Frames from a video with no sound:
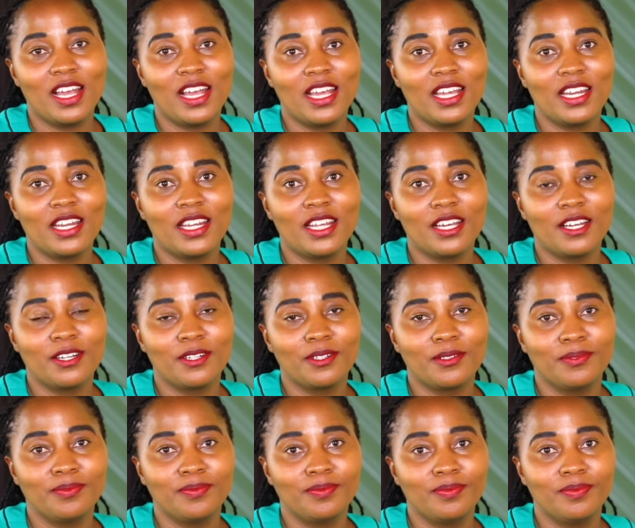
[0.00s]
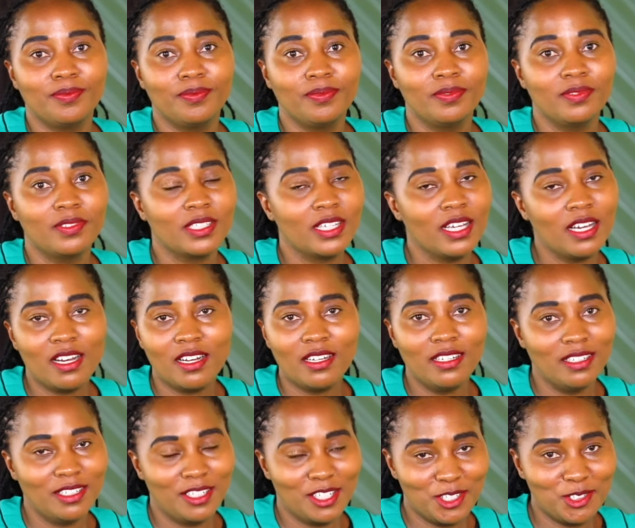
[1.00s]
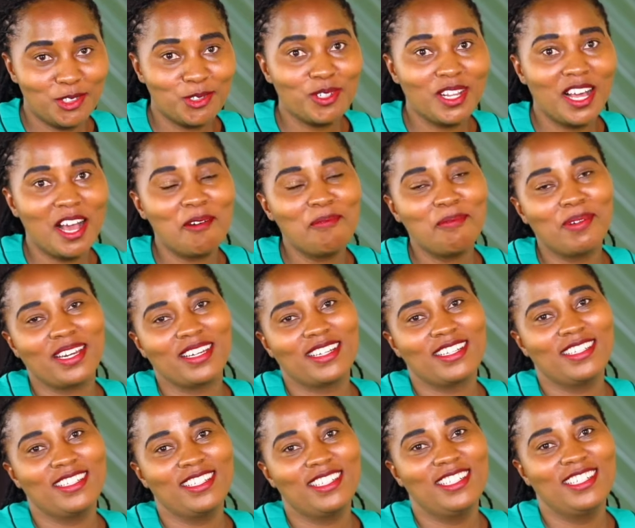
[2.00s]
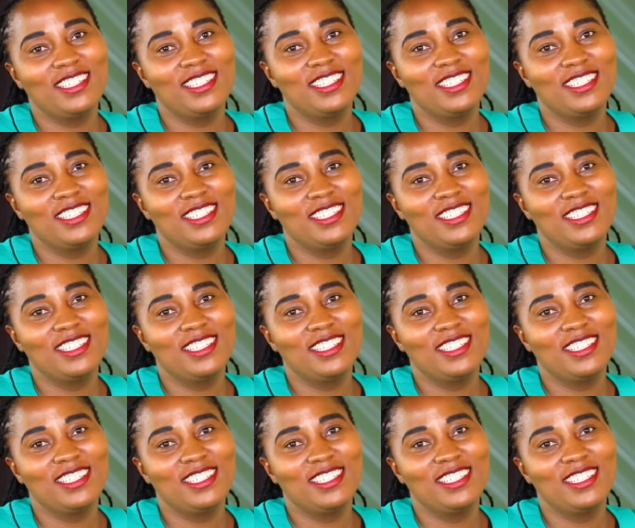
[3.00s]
and um, yeah it will happen.